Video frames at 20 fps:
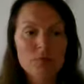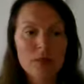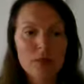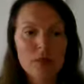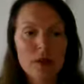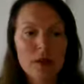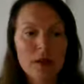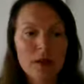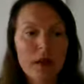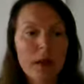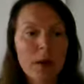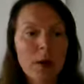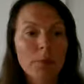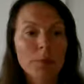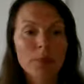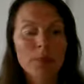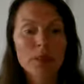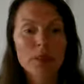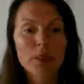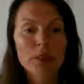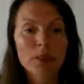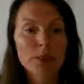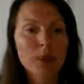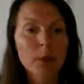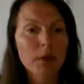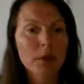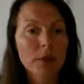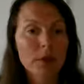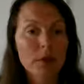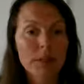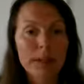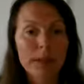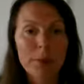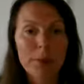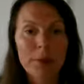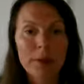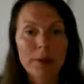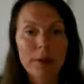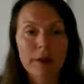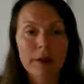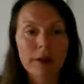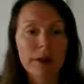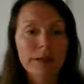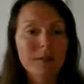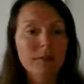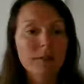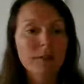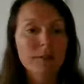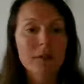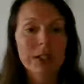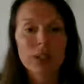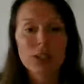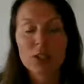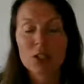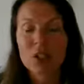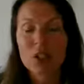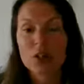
will help to support the temporary inflammation